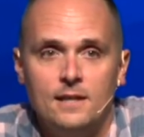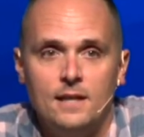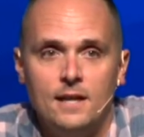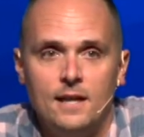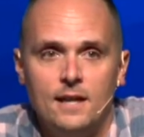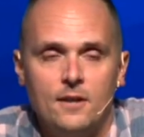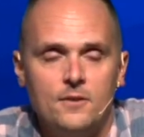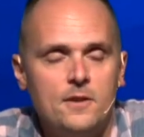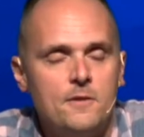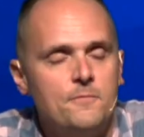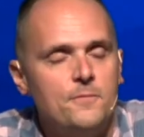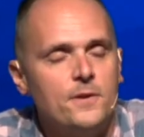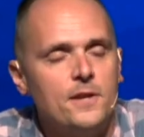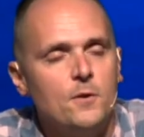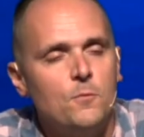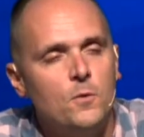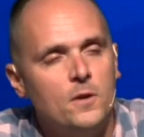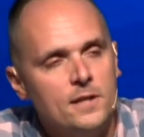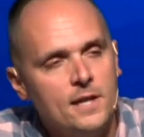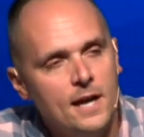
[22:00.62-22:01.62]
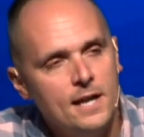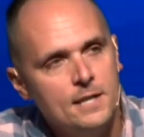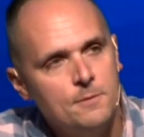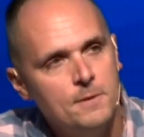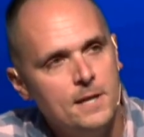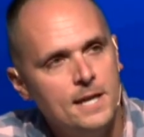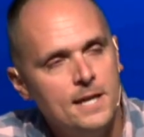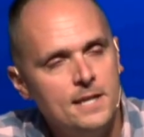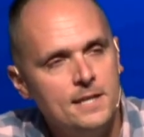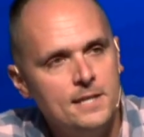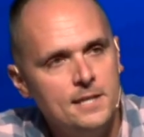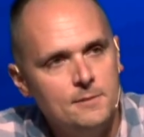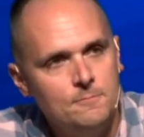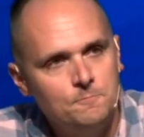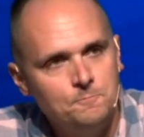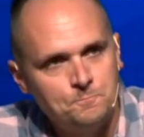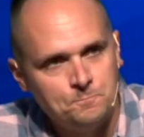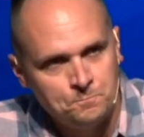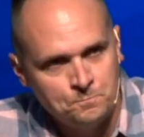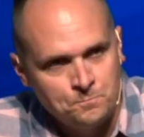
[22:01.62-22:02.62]
And I'll never forget one guy named Andy.
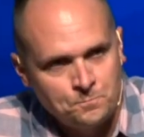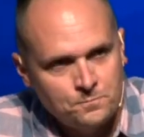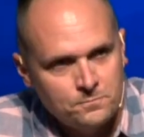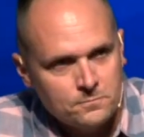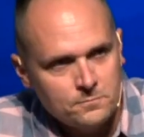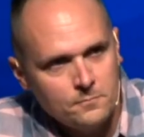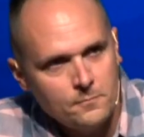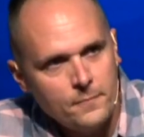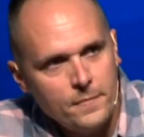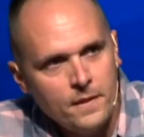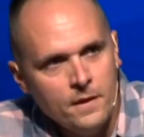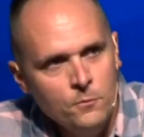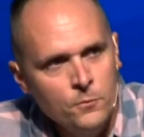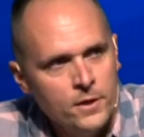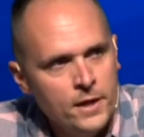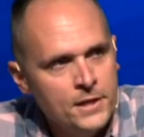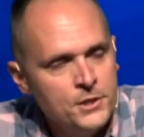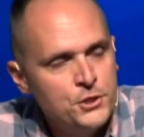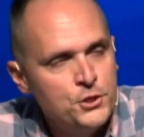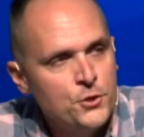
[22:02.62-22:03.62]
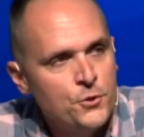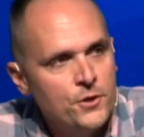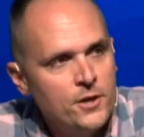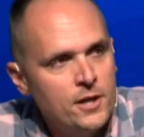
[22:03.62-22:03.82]
When I showed